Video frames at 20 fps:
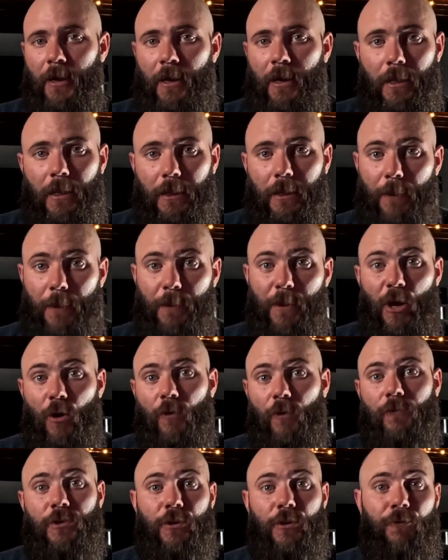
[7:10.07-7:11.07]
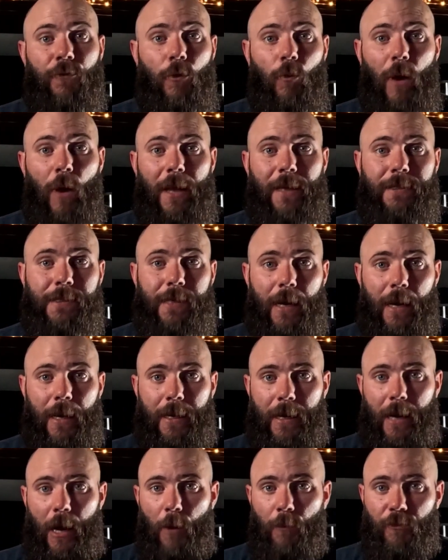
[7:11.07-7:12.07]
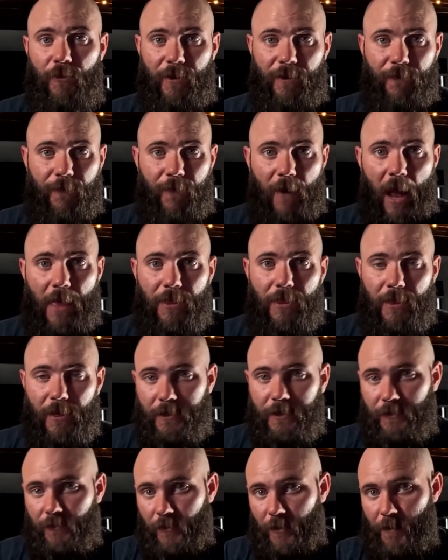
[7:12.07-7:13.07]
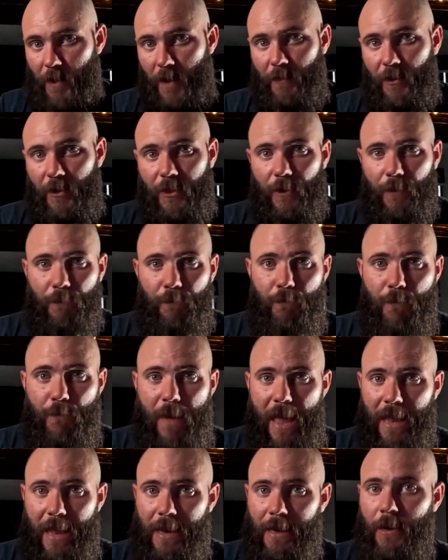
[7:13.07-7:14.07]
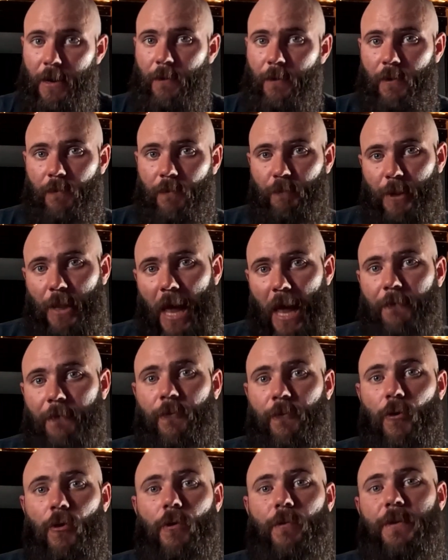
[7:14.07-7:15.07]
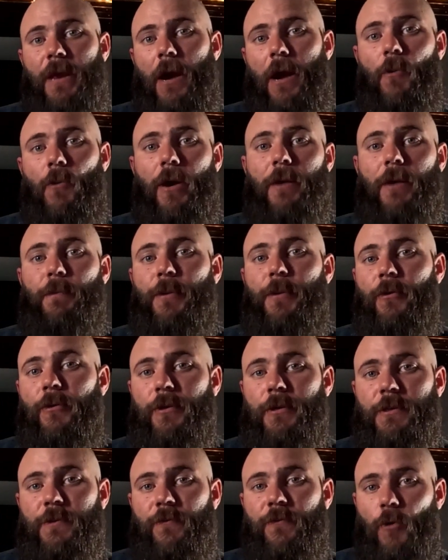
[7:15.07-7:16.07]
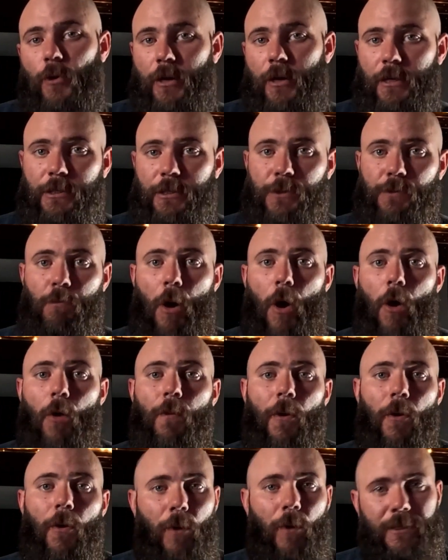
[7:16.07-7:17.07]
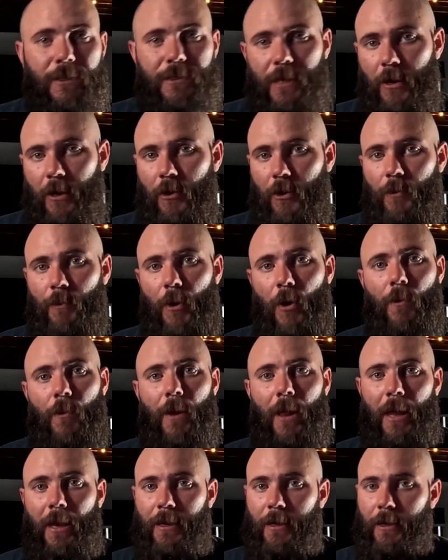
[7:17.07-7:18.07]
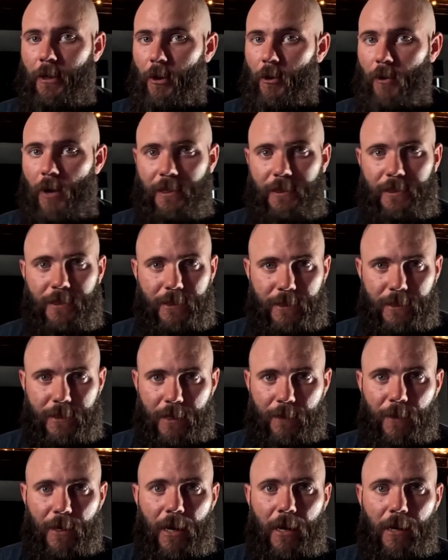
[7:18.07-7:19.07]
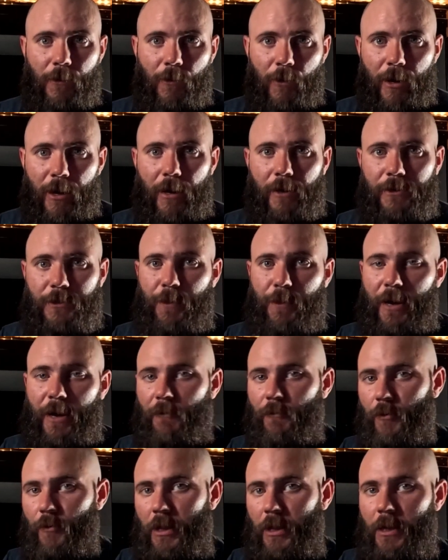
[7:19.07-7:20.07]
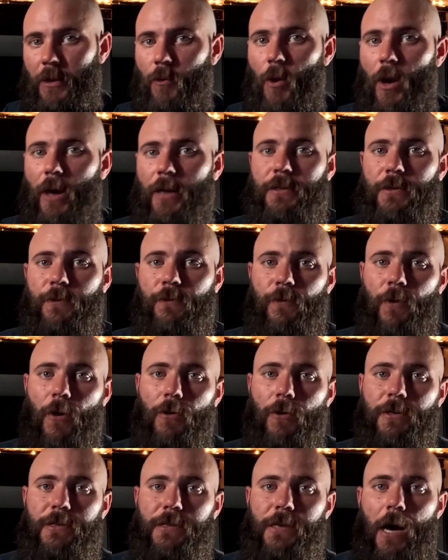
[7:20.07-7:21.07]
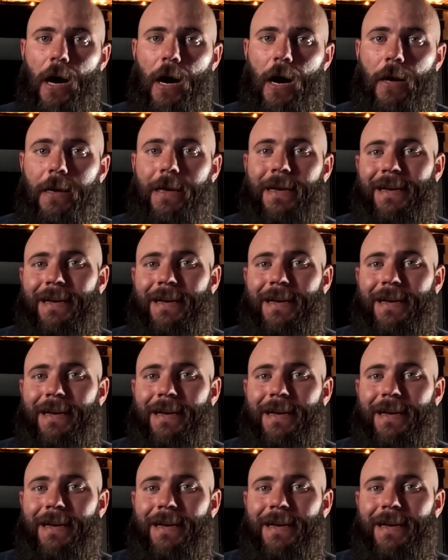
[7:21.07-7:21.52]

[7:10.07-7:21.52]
let me know of different ways that I can help refine this. Remember, the main platform that I want to build this for is mobile. Once I go to mobile, I can go onto Steam and anywhere else, but I really want to focus on